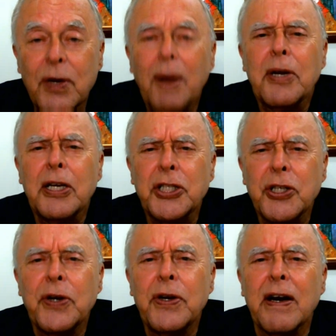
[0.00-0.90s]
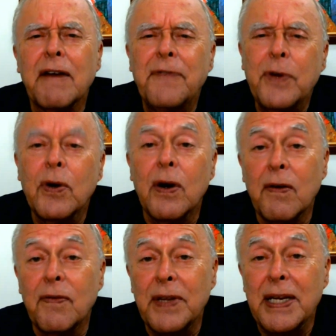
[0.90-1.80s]
So I'm going to show you a few
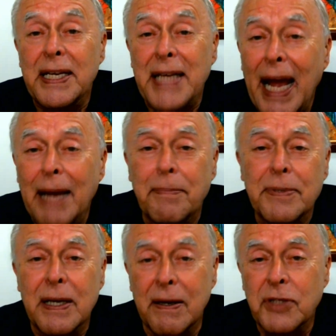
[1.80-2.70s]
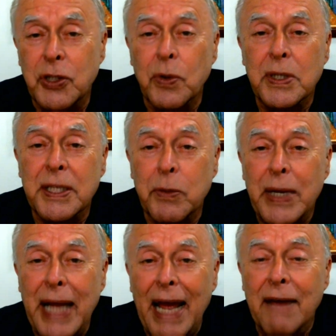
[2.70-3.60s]
of the types of stores that
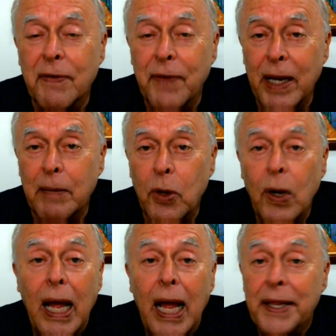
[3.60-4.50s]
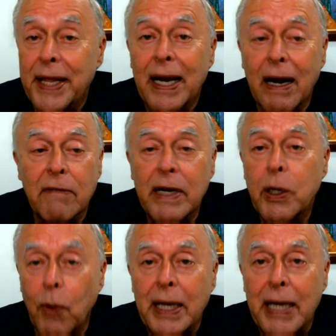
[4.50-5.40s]
we have available that are really
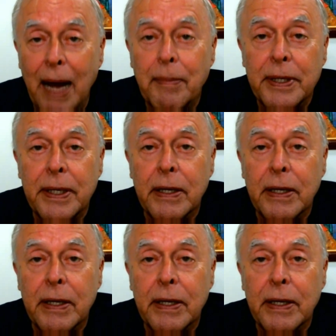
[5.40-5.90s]
quite common